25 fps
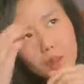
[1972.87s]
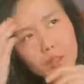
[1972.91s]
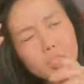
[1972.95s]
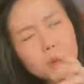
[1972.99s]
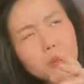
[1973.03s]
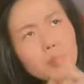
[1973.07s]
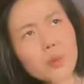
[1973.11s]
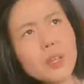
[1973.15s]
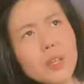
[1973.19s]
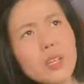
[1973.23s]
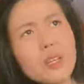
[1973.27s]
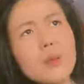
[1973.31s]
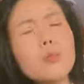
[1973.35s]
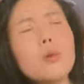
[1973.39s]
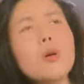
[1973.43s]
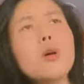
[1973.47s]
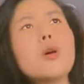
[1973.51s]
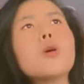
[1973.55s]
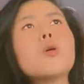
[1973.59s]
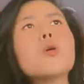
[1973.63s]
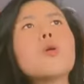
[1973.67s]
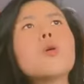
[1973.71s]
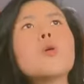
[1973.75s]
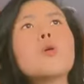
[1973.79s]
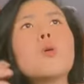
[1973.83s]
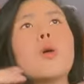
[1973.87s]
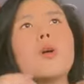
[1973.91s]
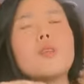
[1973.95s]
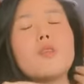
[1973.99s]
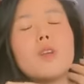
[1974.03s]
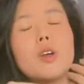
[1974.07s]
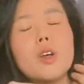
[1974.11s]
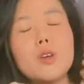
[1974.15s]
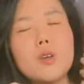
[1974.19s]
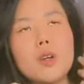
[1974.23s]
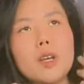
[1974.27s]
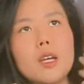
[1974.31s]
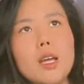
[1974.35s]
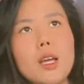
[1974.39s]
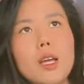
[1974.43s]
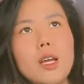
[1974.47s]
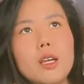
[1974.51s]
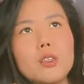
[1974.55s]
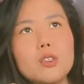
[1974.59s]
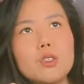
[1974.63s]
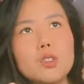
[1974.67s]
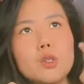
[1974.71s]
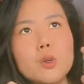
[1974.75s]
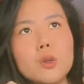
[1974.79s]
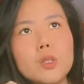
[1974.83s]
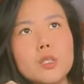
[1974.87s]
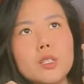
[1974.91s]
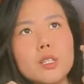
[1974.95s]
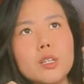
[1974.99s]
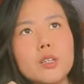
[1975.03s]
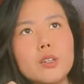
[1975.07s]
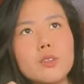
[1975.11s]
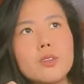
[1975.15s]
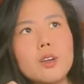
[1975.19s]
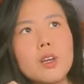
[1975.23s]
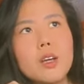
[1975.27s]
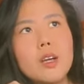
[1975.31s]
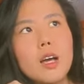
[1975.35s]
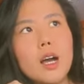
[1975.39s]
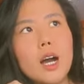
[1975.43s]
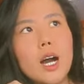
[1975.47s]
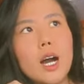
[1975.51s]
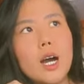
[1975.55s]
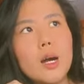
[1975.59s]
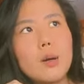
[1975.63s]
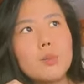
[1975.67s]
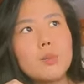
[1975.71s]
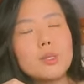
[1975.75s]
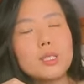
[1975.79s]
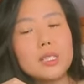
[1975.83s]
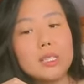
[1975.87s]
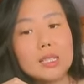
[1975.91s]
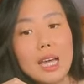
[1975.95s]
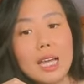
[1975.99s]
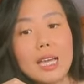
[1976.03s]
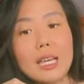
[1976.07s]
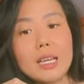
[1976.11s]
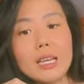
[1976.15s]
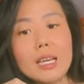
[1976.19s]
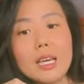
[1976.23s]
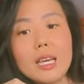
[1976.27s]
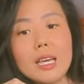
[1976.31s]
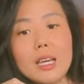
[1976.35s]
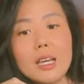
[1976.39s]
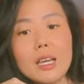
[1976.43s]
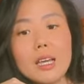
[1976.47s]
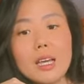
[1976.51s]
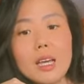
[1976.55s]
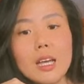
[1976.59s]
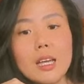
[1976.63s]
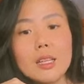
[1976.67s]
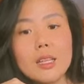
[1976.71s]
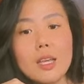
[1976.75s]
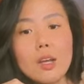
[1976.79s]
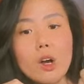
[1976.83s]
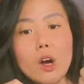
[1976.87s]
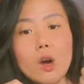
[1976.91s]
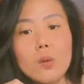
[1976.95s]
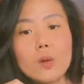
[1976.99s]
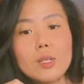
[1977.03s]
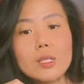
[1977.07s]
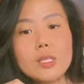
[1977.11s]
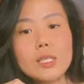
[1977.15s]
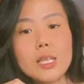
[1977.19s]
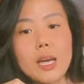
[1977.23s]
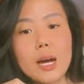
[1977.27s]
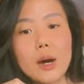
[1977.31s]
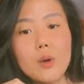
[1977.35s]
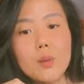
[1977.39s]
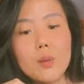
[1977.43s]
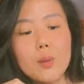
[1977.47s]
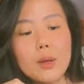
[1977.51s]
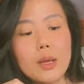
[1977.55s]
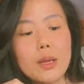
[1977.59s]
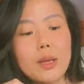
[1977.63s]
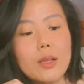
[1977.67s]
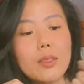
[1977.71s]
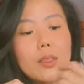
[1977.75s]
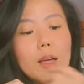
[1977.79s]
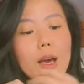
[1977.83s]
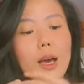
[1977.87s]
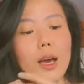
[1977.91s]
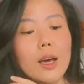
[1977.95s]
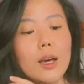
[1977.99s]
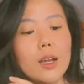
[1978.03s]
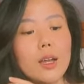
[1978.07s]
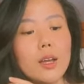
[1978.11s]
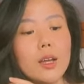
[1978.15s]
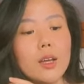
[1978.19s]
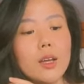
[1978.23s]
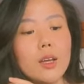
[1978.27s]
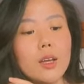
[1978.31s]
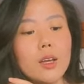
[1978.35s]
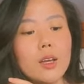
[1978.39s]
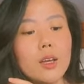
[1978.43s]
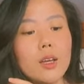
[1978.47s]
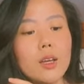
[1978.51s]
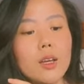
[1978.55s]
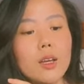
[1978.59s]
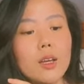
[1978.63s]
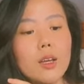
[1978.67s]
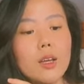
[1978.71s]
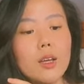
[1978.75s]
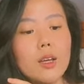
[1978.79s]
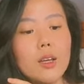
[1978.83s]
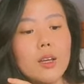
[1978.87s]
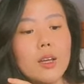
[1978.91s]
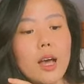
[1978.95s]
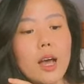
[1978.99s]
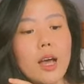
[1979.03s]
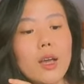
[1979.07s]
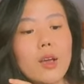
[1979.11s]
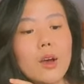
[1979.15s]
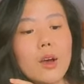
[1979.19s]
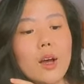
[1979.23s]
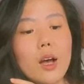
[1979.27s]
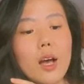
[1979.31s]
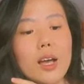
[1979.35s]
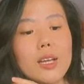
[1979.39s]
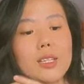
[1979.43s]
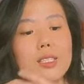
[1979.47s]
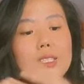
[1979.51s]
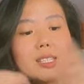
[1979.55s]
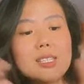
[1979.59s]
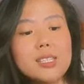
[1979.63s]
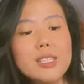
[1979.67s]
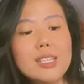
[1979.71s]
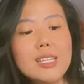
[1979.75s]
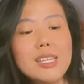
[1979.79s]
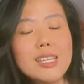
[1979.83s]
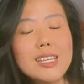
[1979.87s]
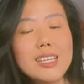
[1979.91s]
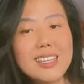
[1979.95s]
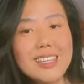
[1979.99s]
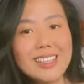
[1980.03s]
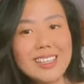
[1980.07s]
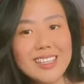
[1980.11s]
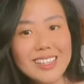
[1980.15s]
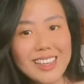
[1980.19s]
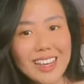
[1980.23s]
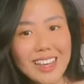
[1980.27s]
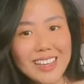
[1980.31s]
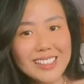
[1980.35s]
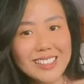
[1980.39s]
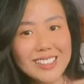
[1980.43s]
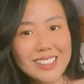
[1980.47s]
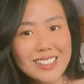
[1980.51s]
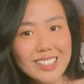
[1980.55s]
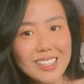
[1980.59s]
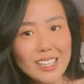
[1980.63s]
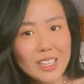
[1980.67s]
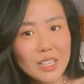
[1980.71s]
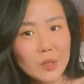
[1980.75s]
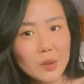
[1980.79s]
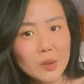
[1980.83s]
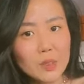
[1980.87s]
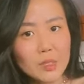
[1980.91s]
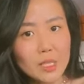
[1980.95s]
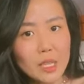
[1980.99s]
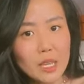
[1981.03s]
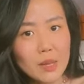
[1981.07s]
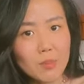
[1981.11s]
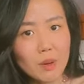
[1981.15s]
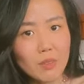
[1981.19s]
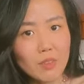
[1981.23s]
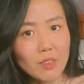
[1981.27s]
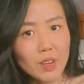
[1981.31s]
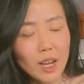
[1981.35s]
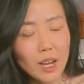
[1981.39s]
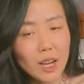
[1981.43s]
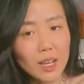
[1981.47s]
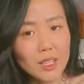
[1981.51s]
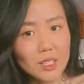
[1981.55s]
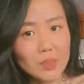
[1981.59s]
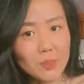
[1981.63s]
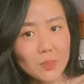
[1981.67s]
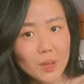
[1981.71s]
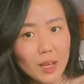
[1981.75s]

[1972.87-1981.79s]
the people who are very intuitive, um, psychic, they always tell me that I, I see, I see your team of guys